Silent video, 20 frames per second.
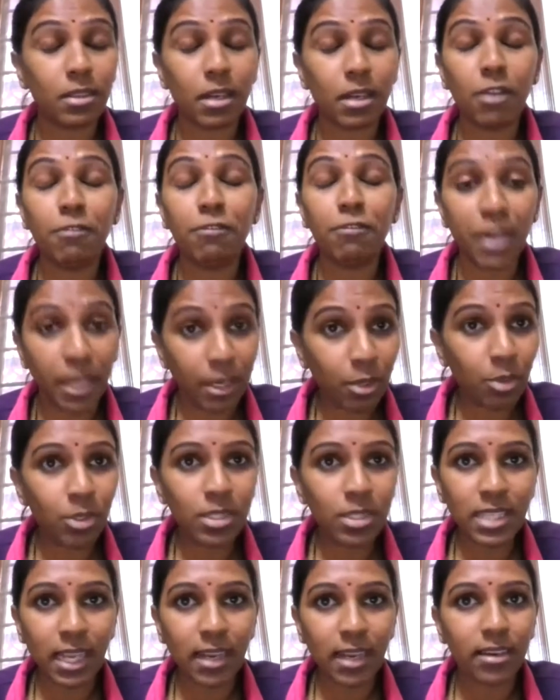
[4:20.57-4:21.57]
very
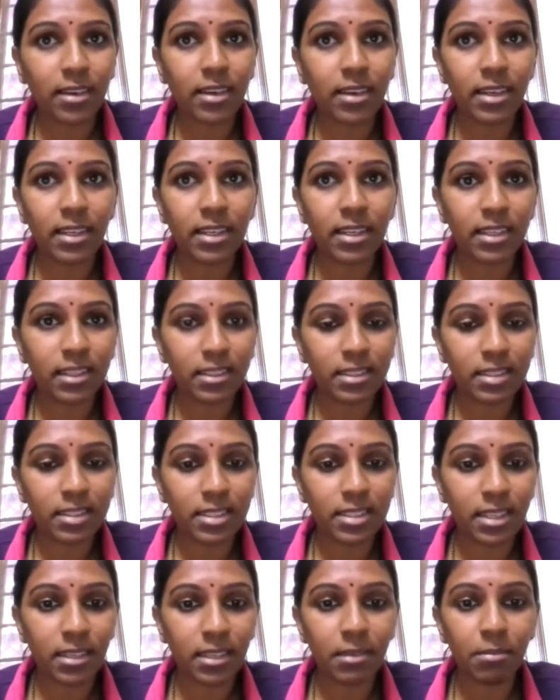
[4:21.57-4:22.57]
good salary, I can
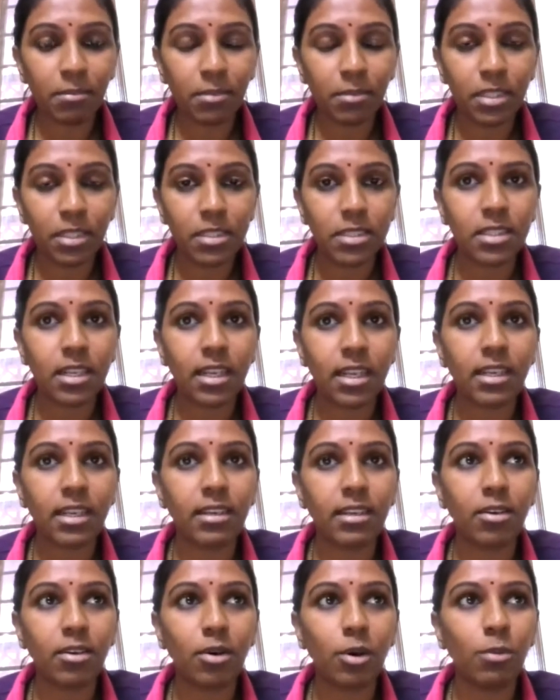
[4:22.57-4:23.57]
say, it's
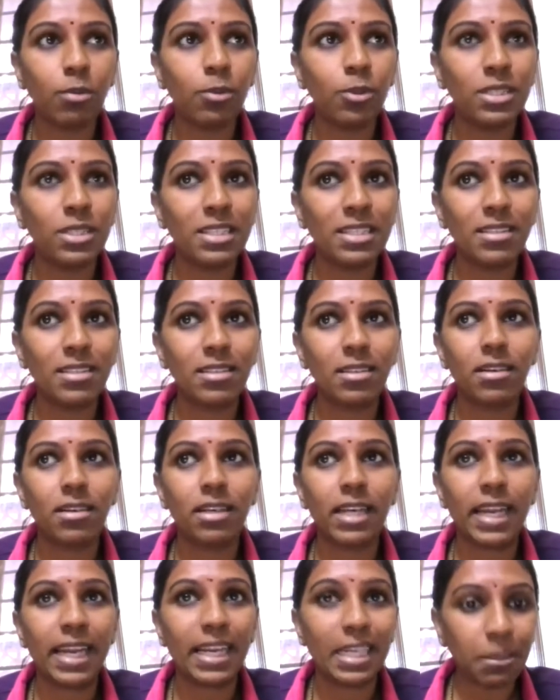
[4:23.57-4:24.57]
like almost
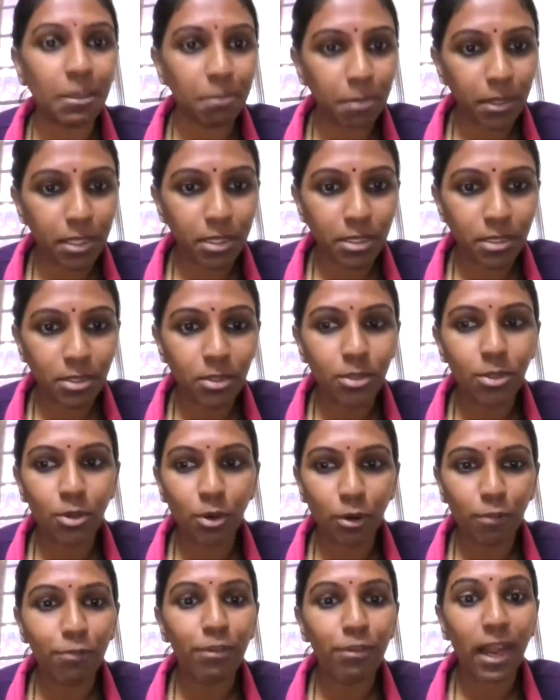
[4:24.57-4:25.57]
80%
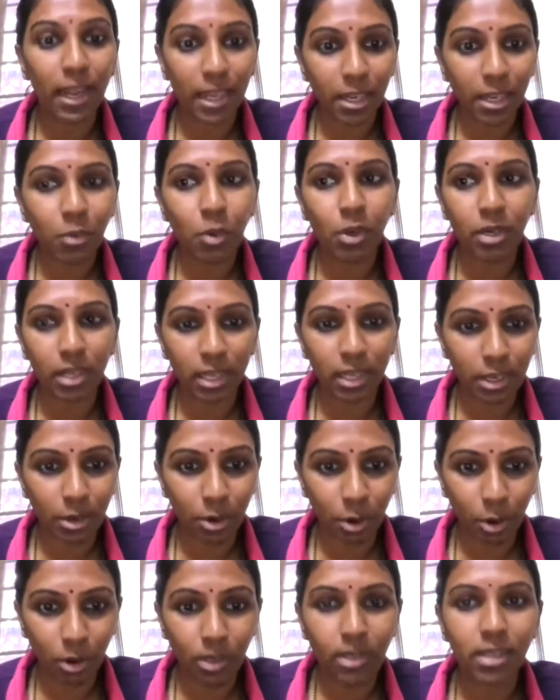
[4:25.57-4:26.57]
of what I
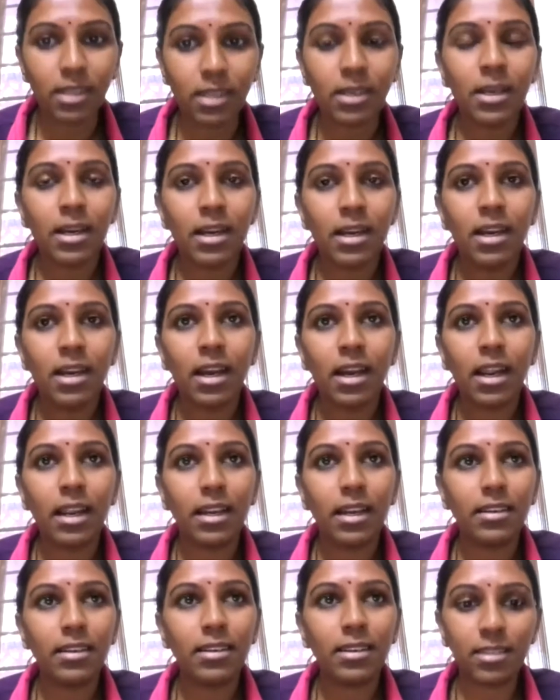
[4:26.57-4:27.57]
got.
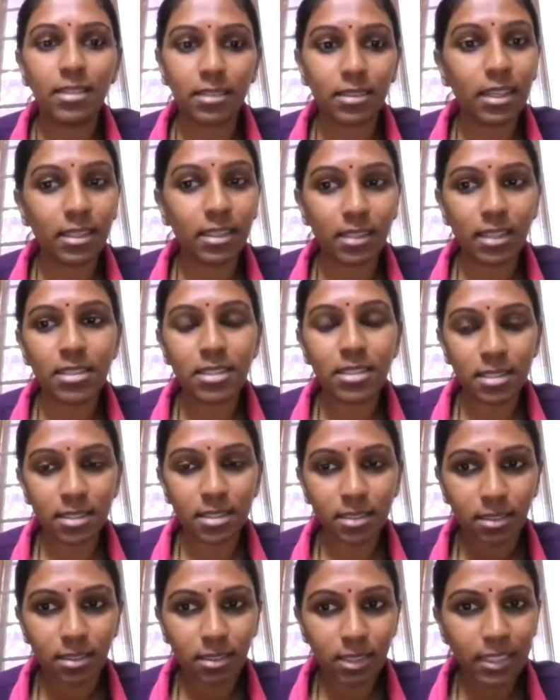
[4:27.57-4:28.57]
And that's
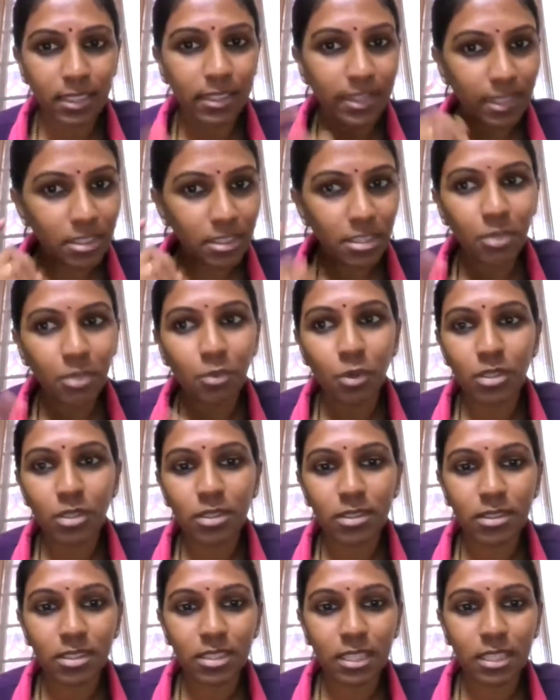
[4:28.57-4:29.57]
the intention
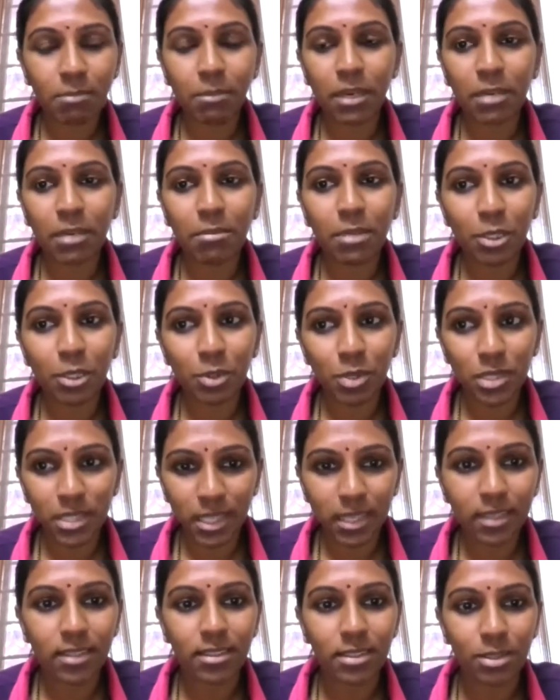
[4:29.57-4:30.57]
what she made me to
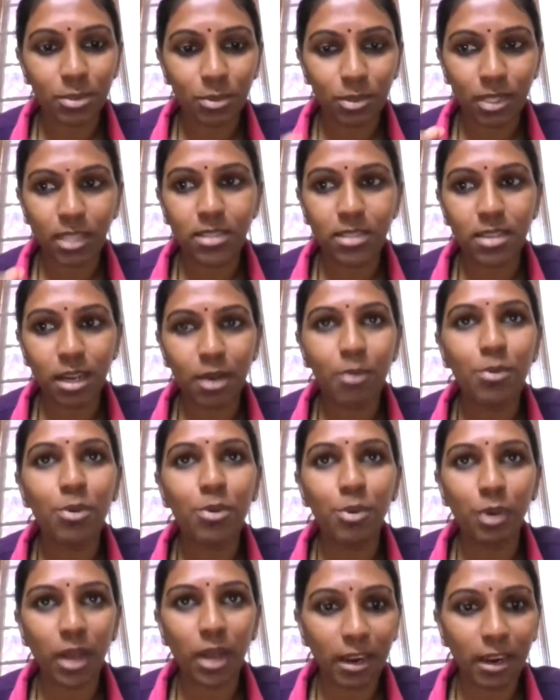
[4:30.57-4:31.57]
set. So that's how
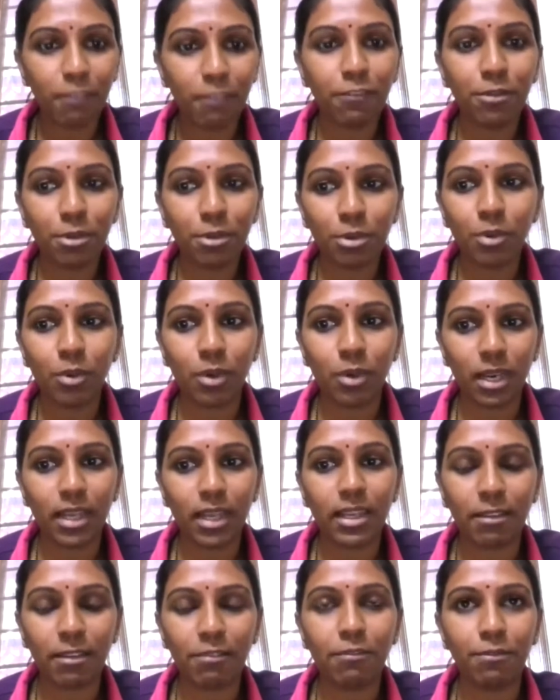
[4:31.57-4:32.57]
you have to,
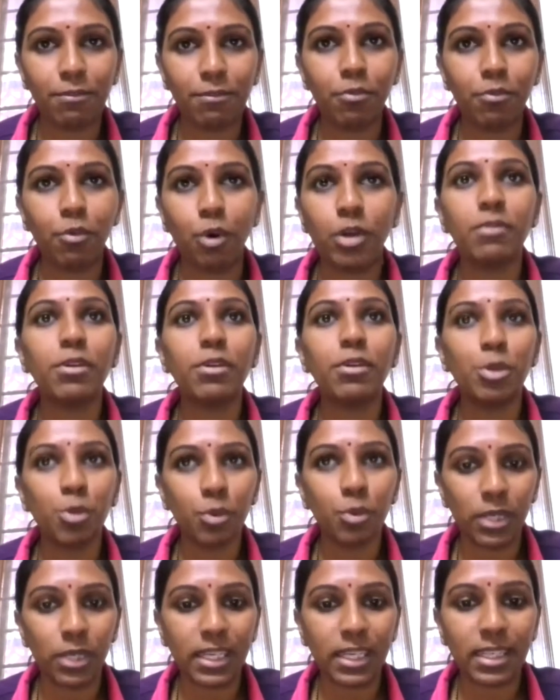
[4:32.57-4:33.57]
like, if whatever
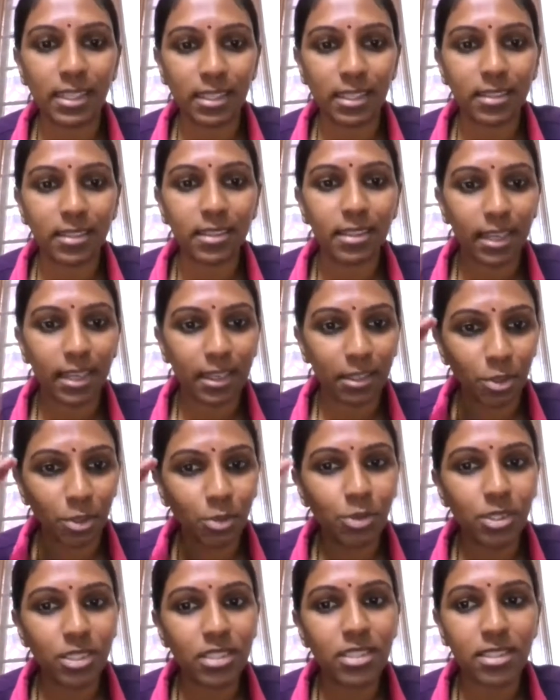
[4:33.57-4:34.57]
you need it, like,
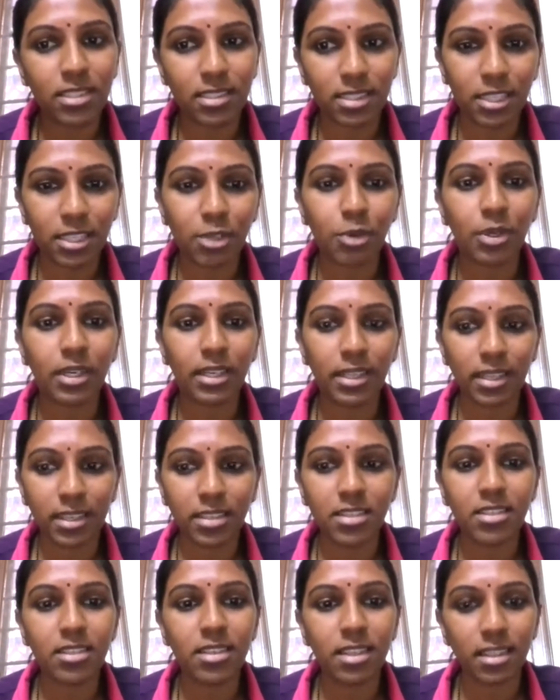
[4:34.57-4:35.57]
you just set your
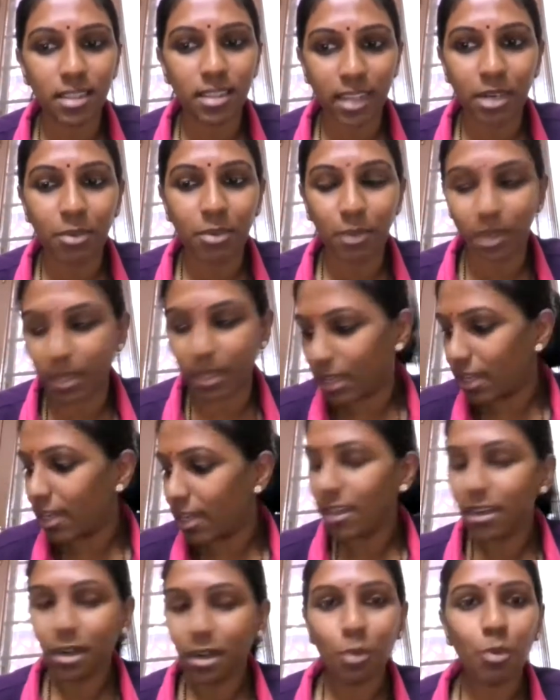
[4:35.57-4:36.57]
intention in that way.
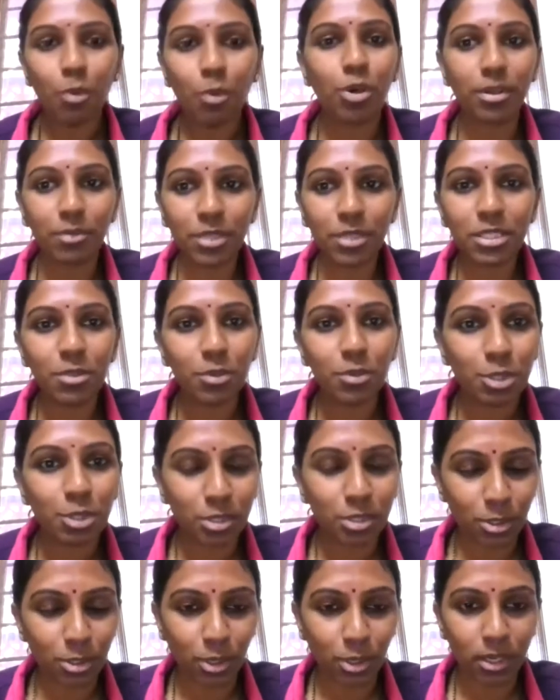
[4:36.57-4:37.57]
Now, whatever she
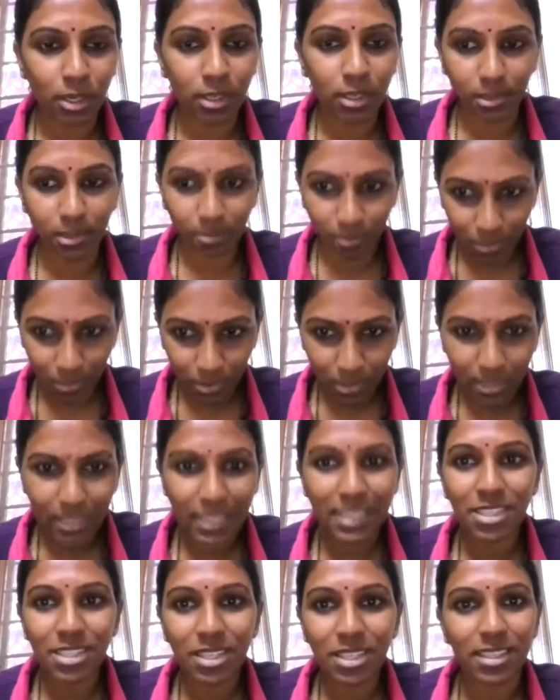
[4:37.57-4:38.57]
was
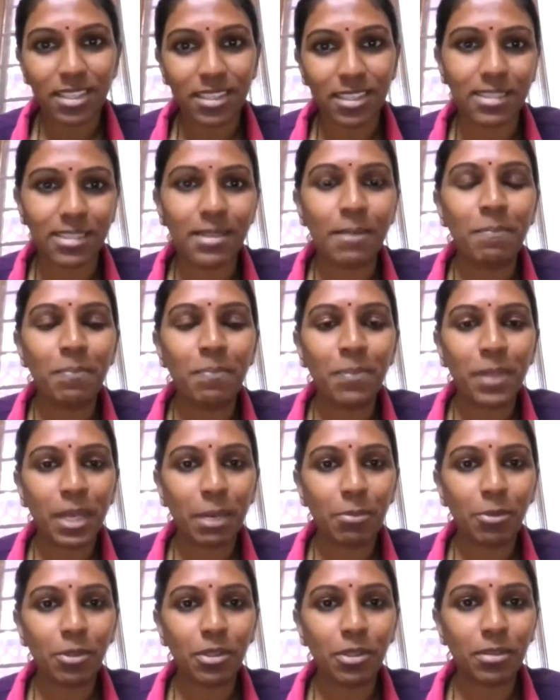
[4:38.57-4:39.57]
teaching us
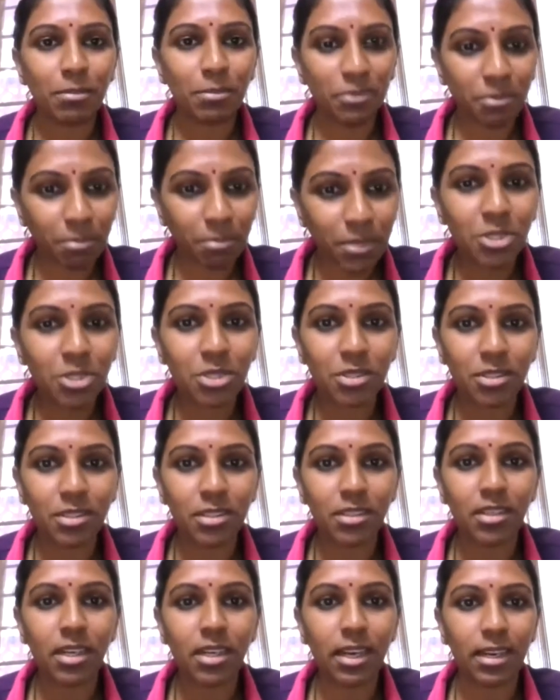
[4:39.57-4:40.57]
about the
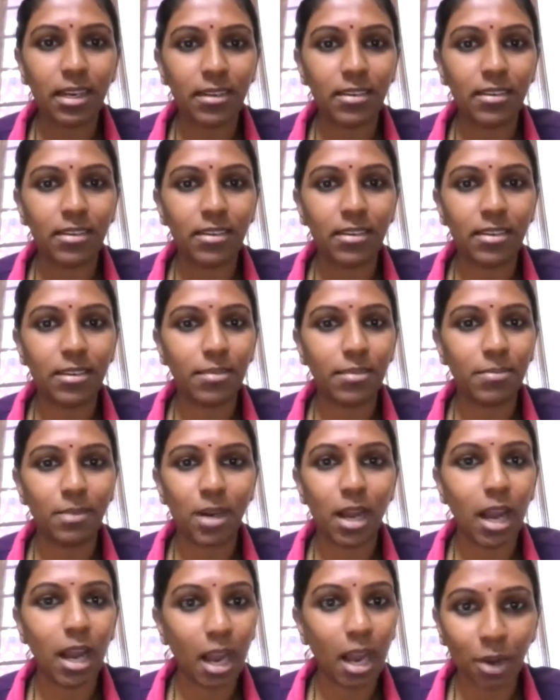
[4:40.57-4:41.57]
mission and
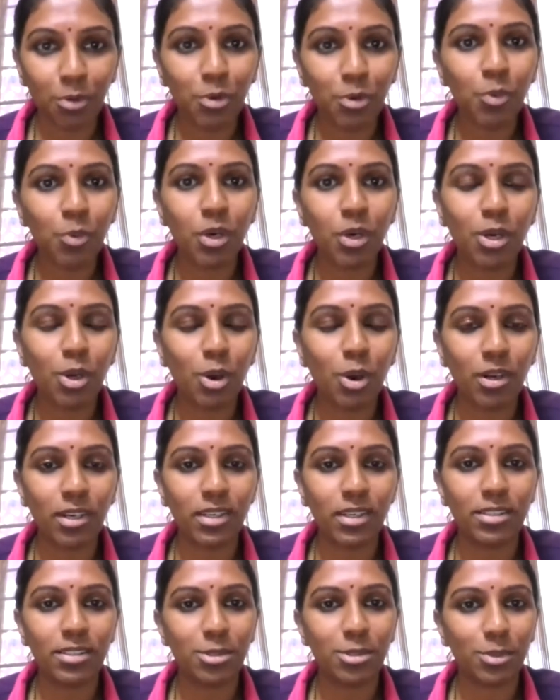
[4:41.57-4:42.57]
how to work on
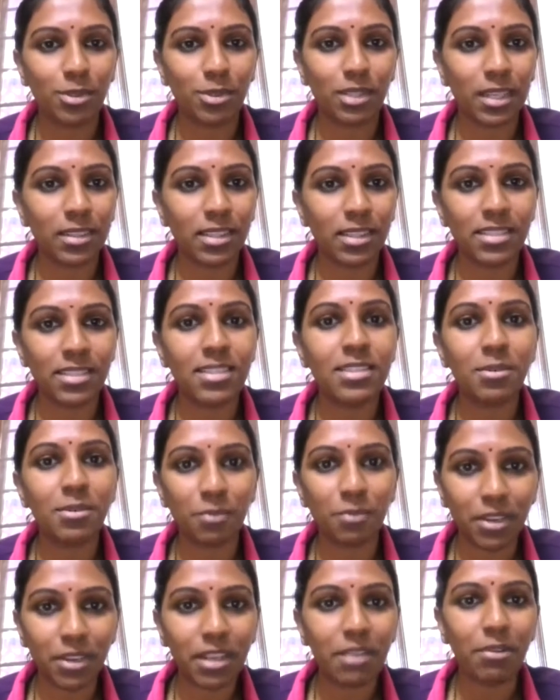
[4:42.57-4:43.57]
it. So that's the
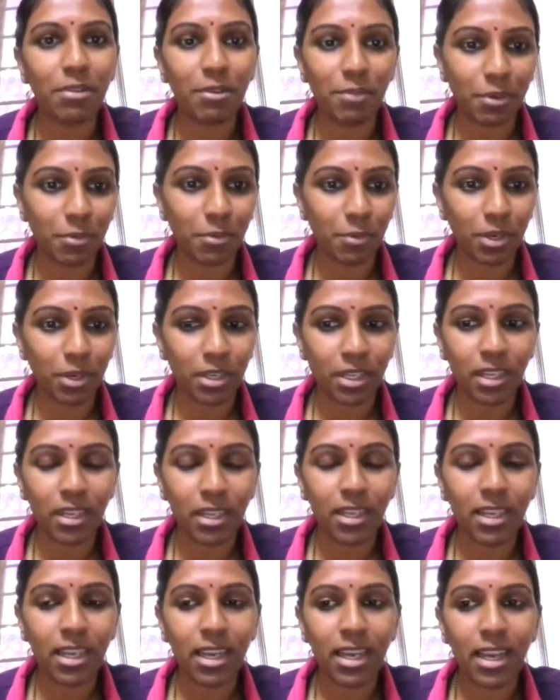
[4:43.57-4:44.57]
way we were
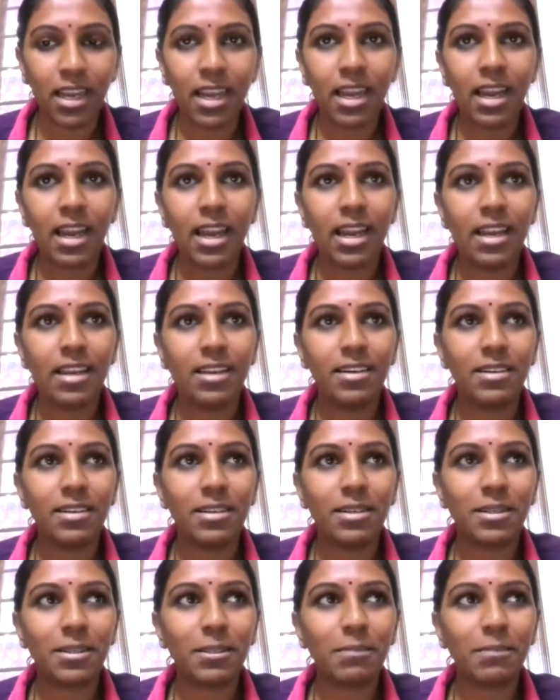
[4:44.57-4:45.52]
working. And